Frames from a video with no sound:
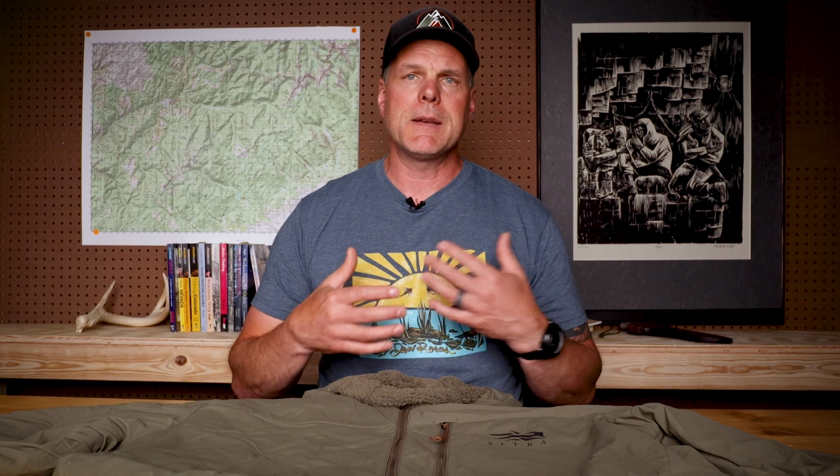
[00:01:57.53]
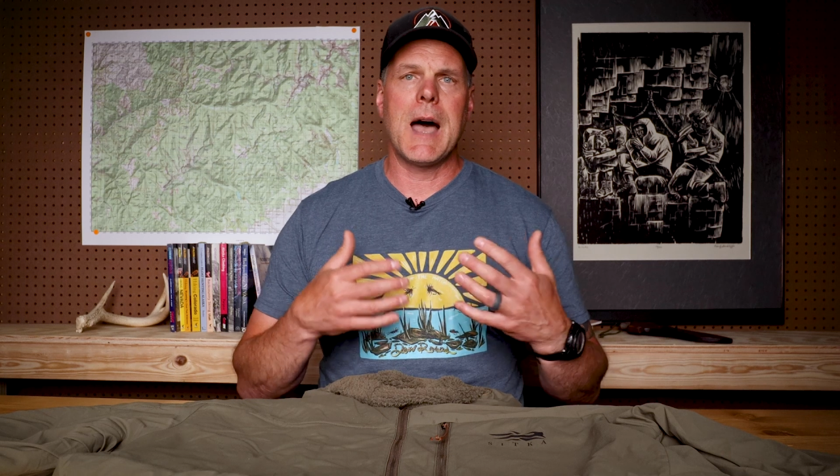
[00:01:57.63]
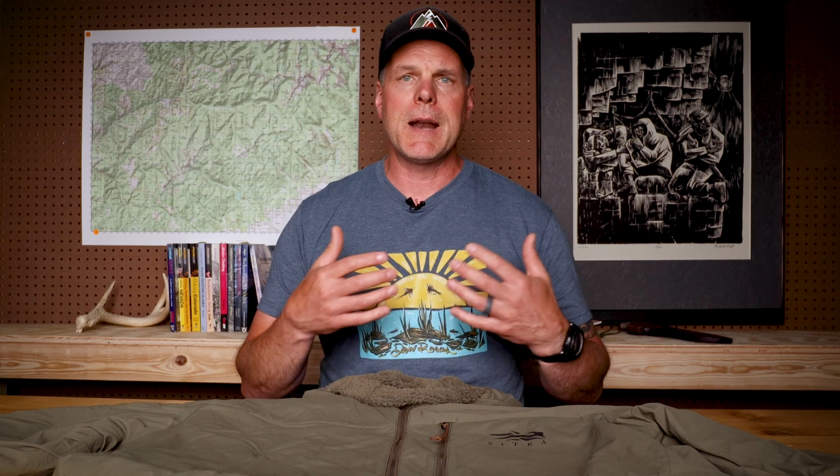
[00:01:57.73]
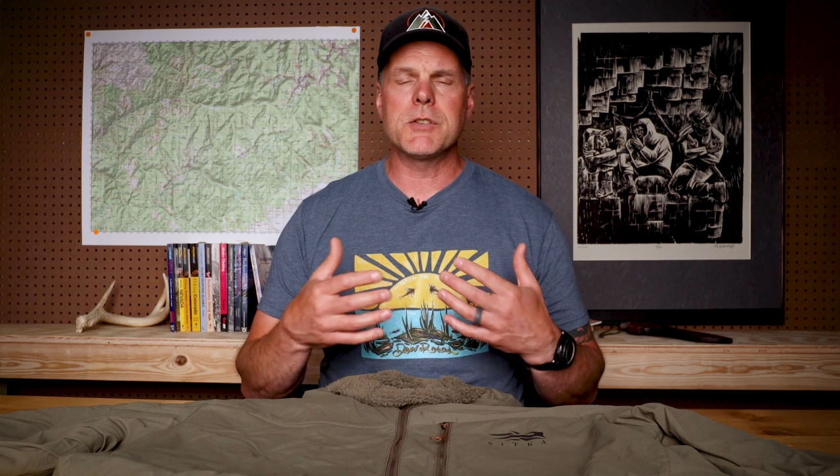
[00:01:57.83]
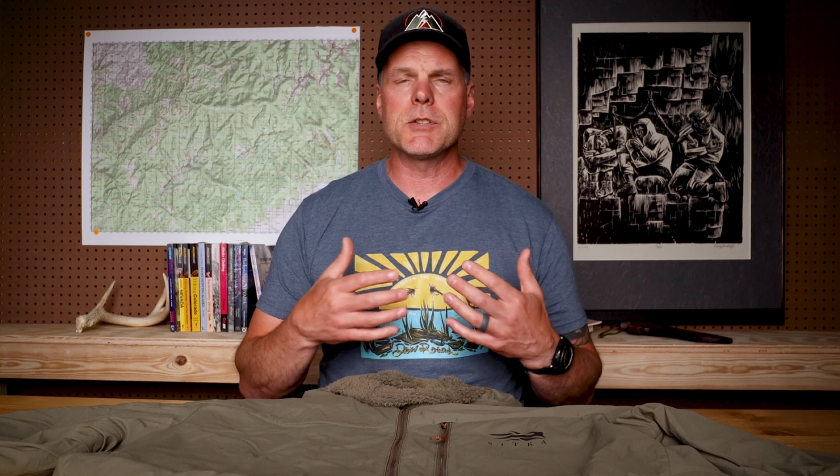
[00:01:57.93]

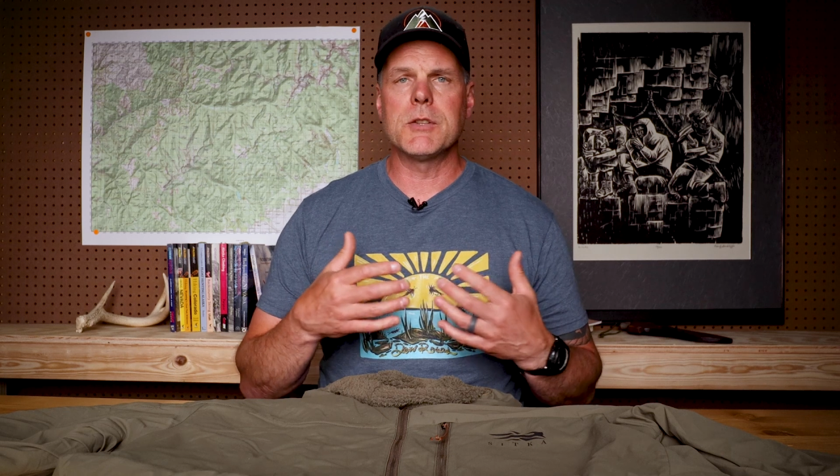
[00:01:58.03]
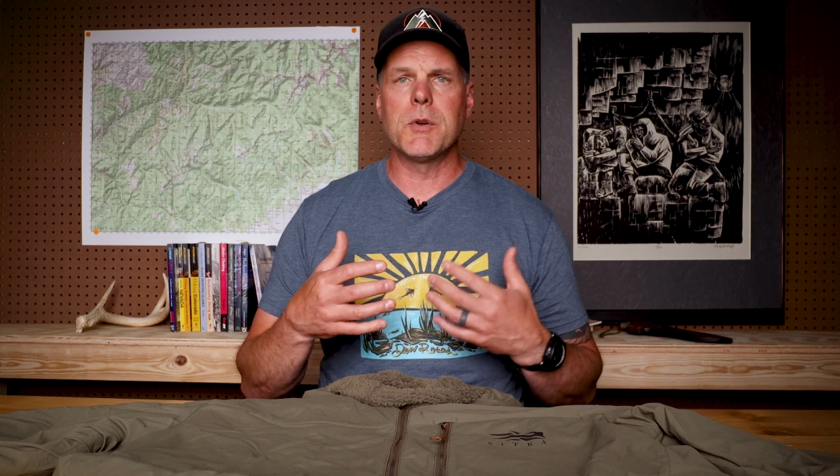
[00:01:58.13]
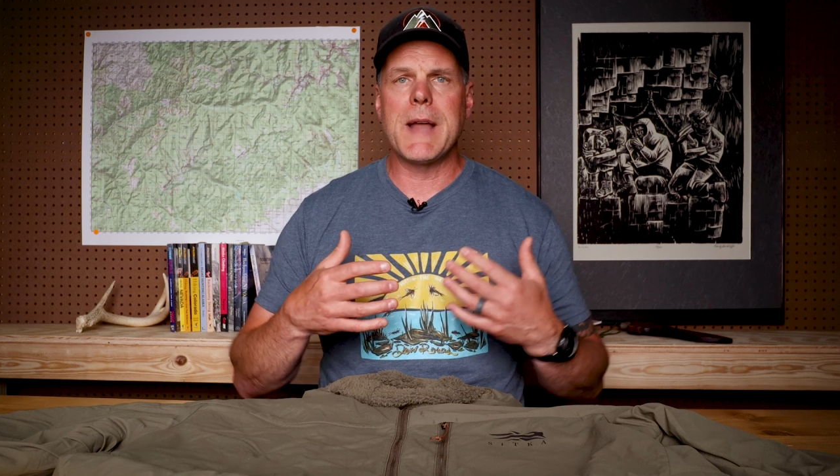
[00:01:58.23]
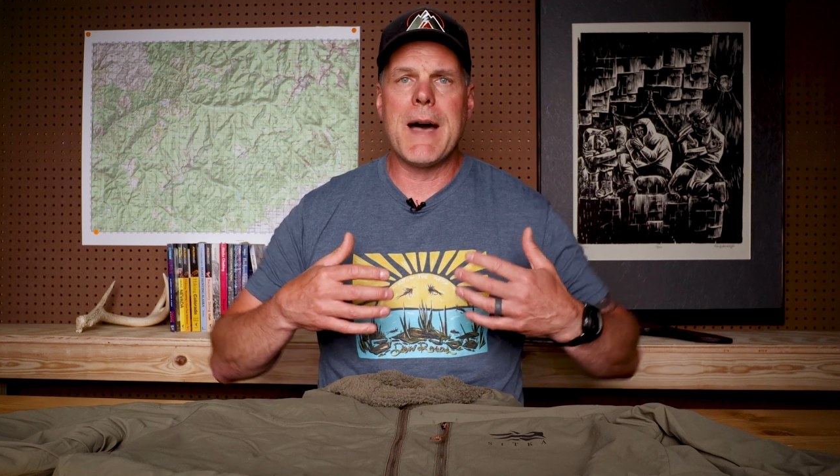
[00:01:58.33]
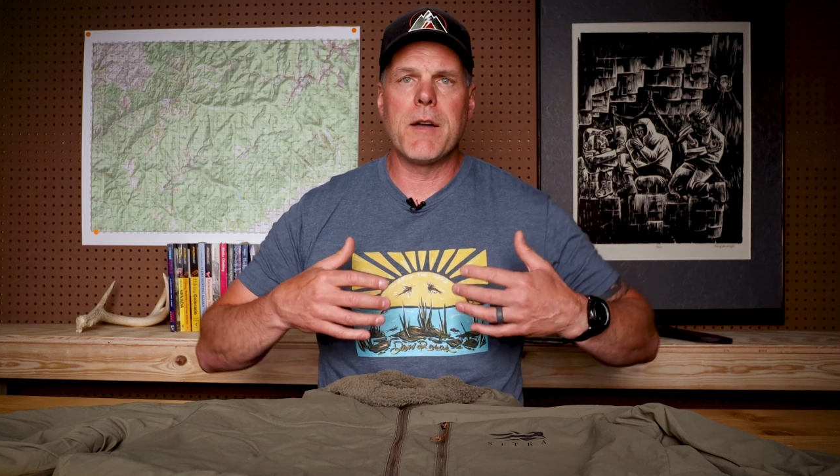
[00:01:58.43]
kind of
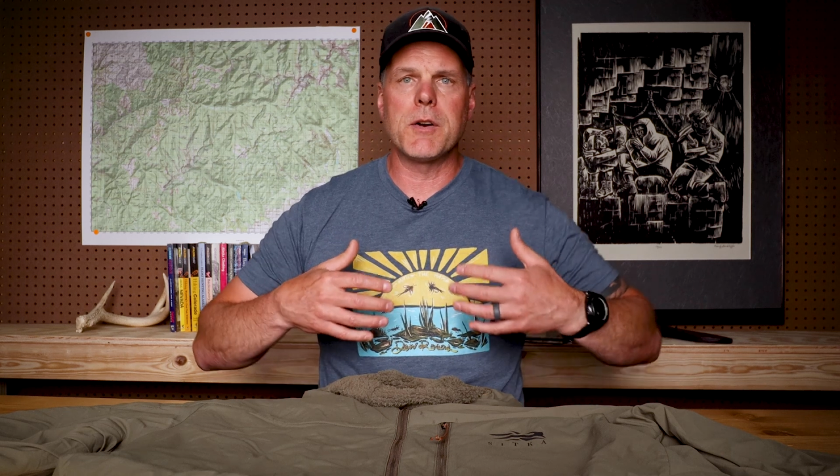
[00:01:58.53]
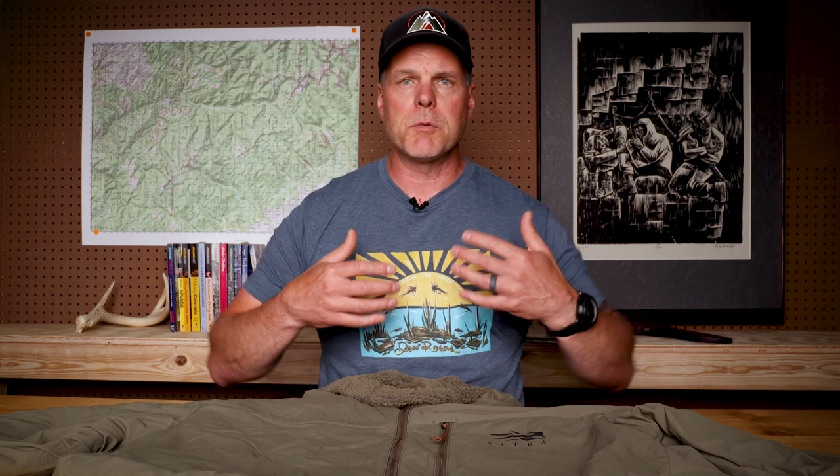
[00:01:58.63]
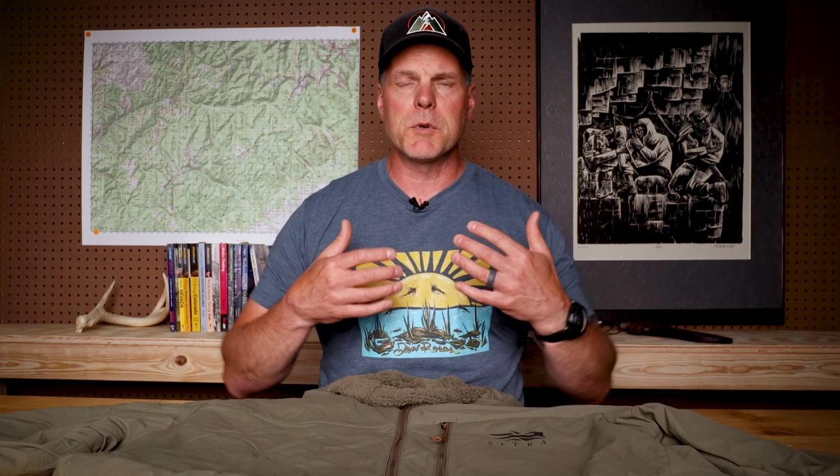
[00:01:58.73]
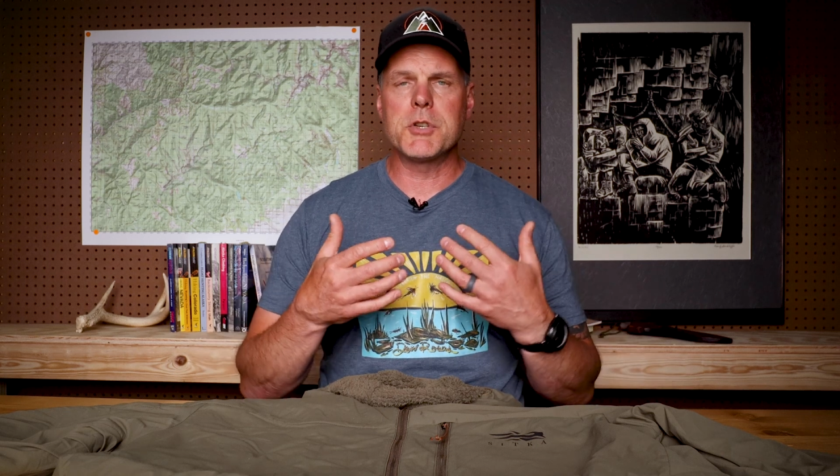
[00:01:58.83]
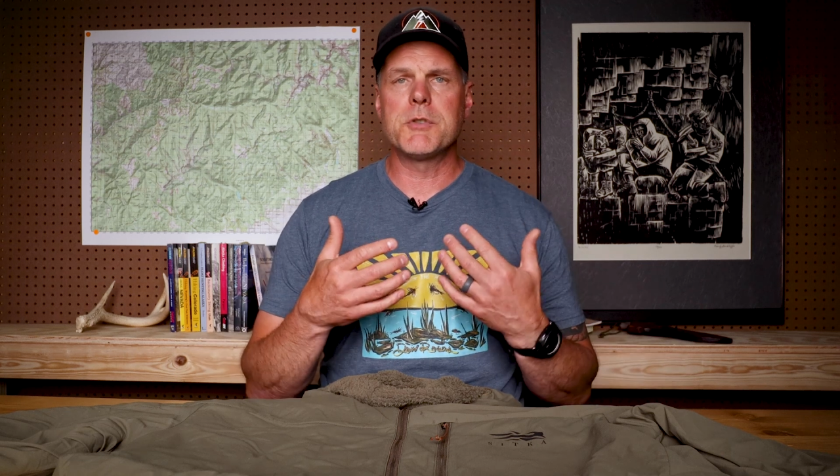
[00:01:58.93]
slow down
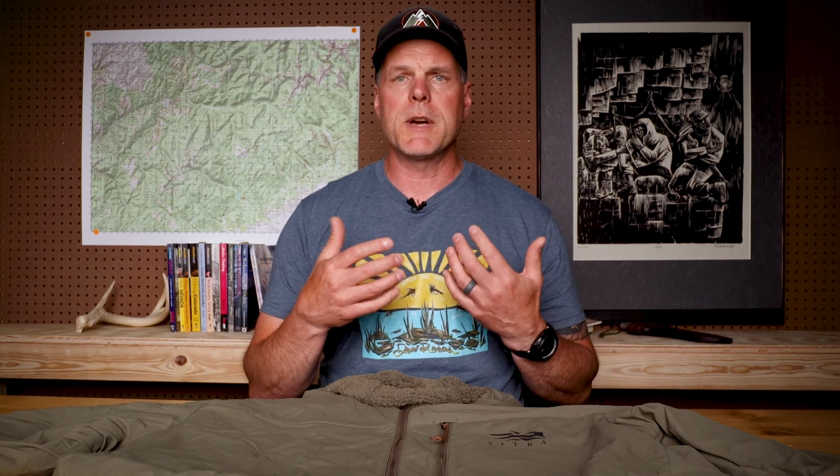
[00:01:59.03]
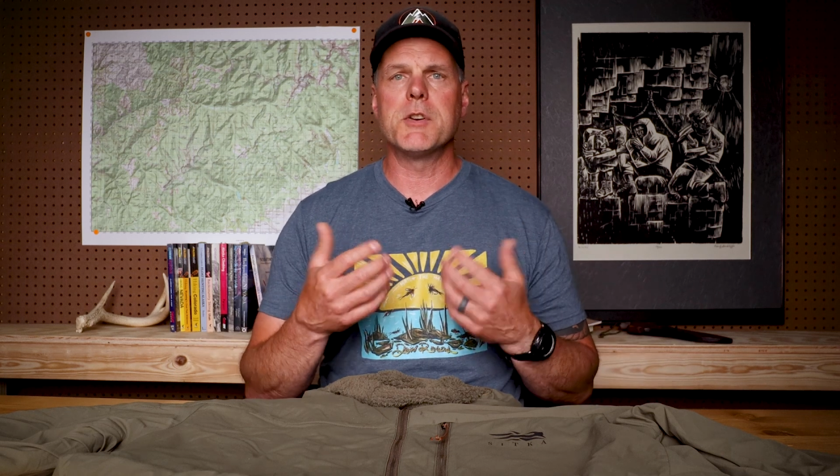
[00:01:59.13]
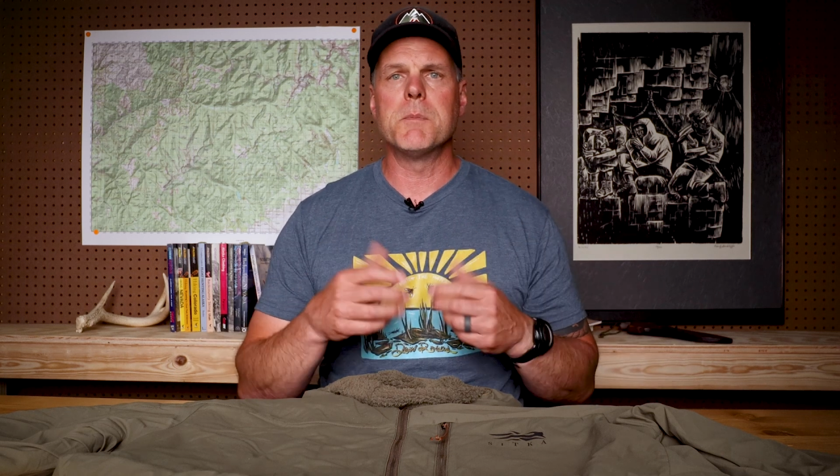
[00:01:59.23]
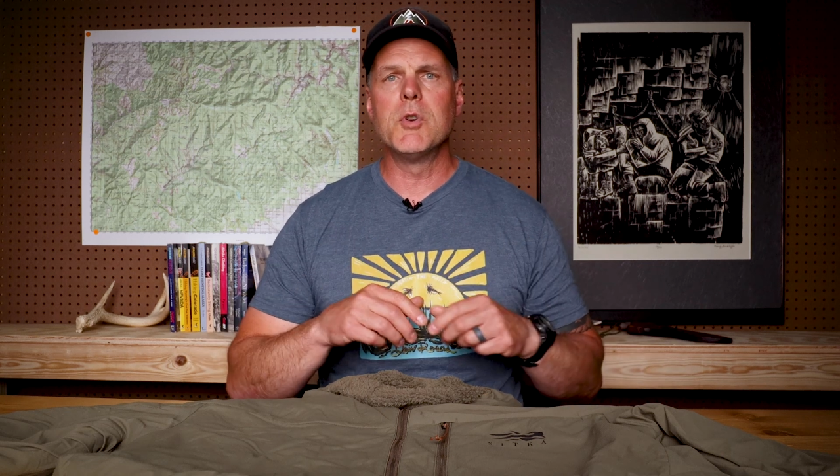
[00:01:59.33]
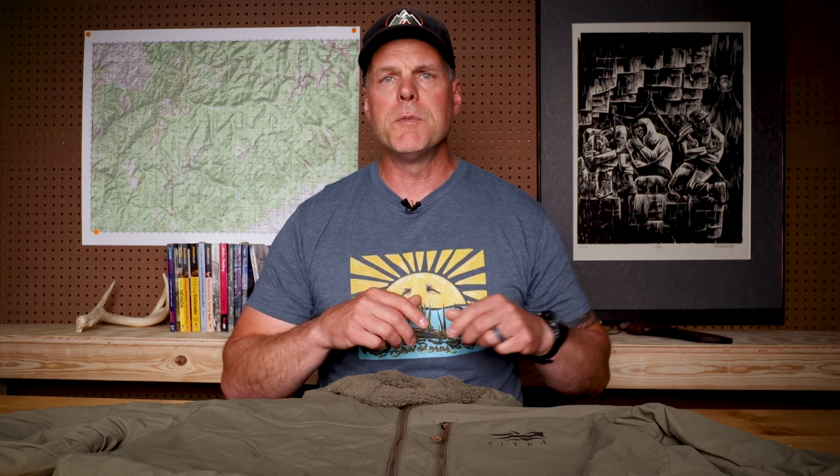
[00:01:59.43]
or restrict
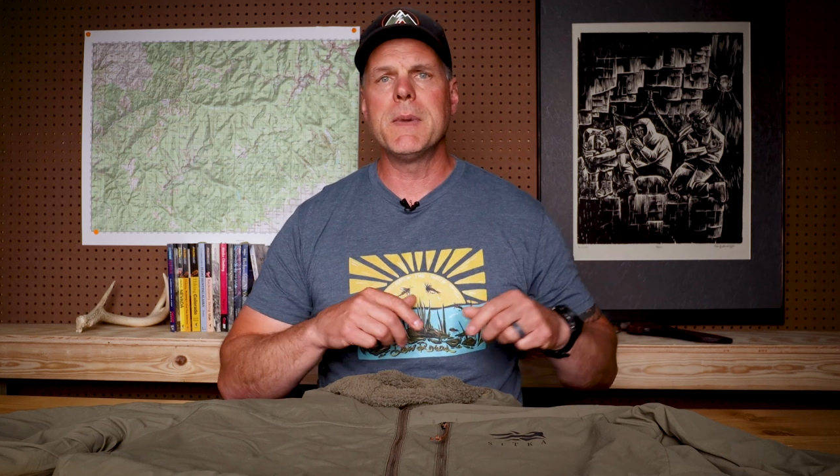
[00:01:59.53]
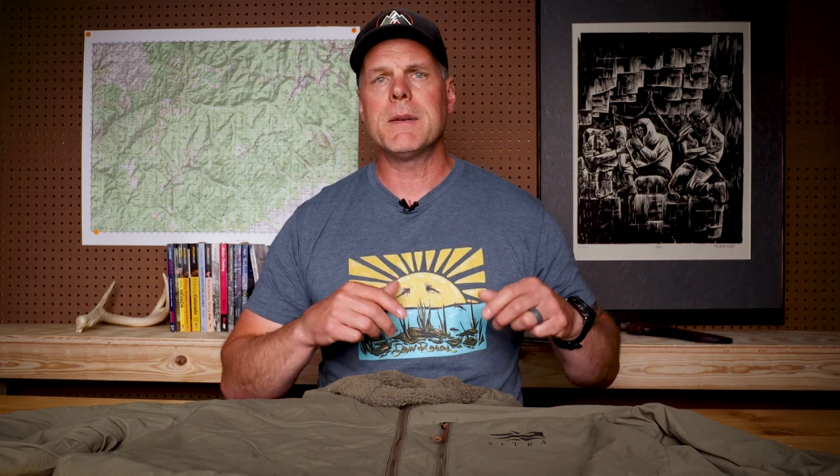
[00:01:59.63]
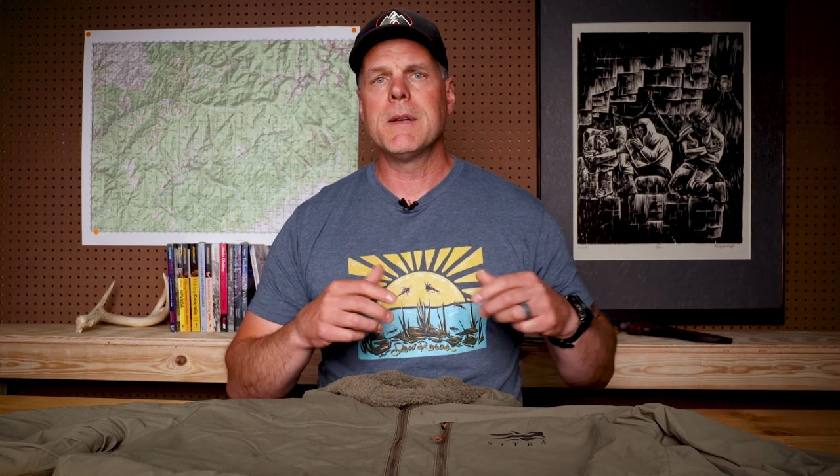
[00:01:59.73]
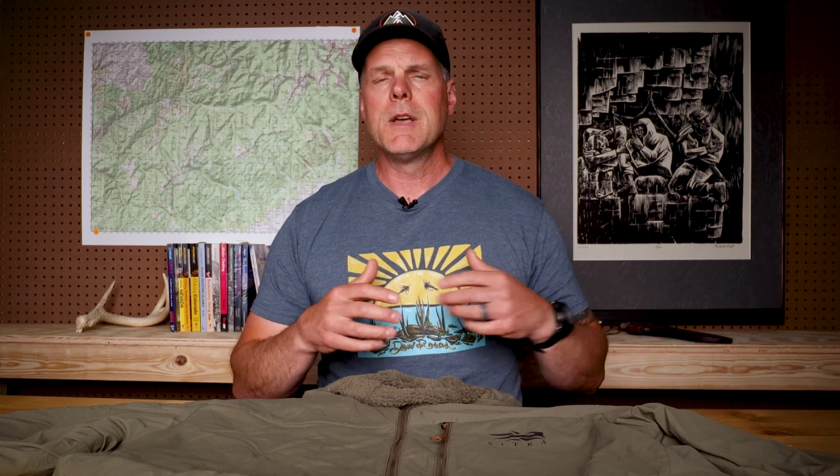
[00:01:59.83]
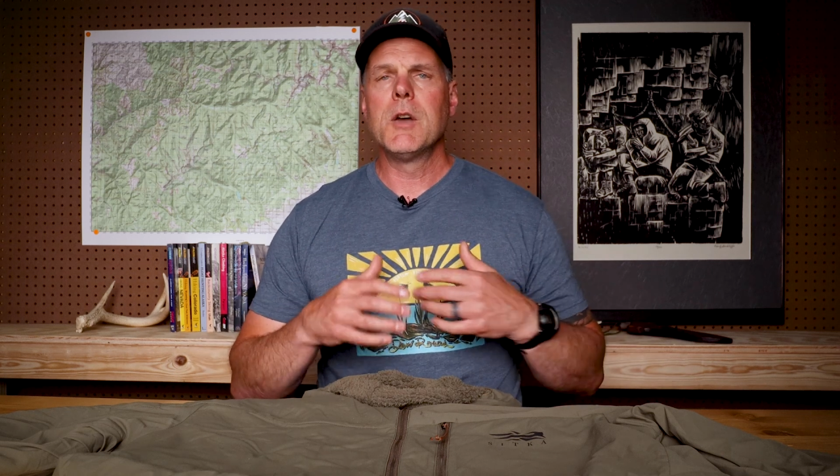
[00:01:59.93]
your movement,